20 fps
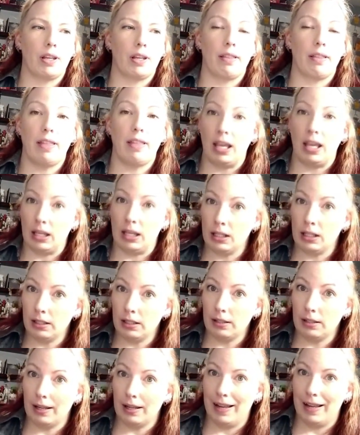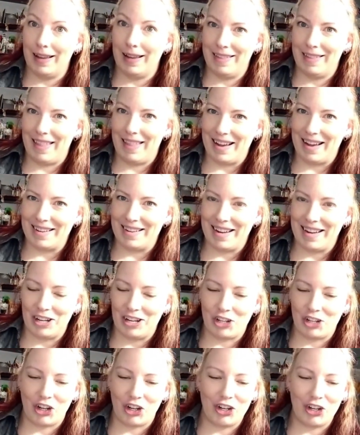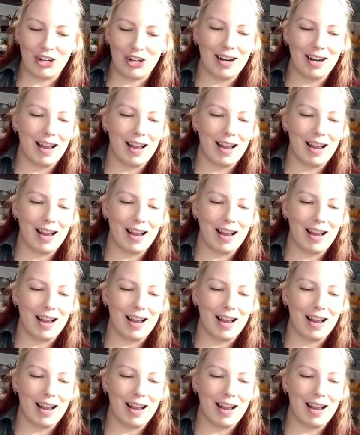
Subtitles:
things in that nature,